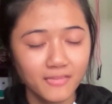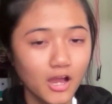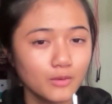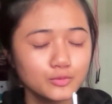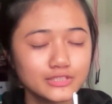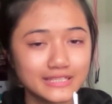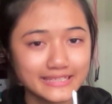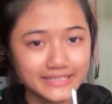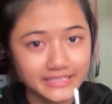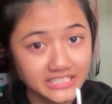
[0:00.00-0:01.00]
I'll put the
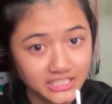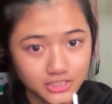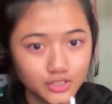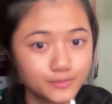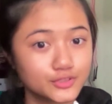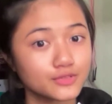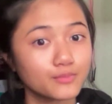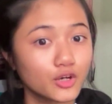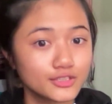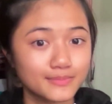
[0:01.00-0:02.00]
link in the description box